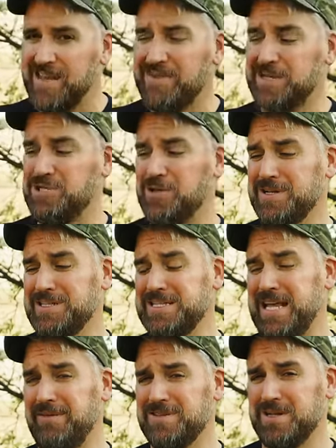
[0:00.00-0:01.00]
that you can
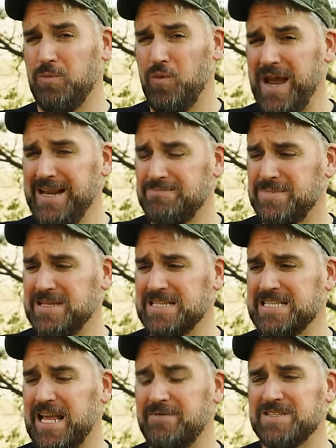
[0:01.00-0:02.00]
save some weight
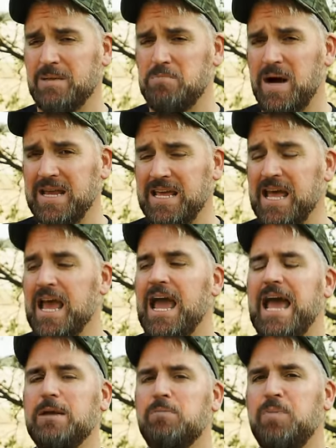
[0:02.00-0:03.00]
and save some money
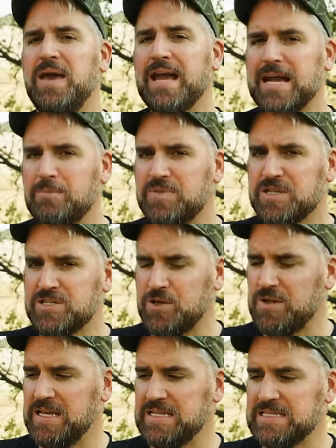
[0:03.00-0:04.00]
and pick up this
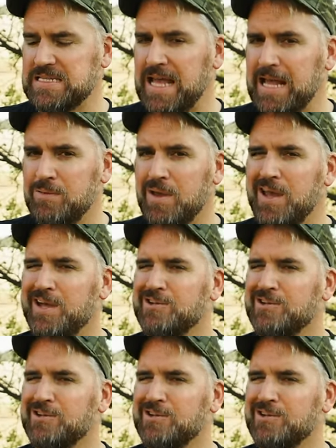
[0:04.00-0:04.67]
unit instead.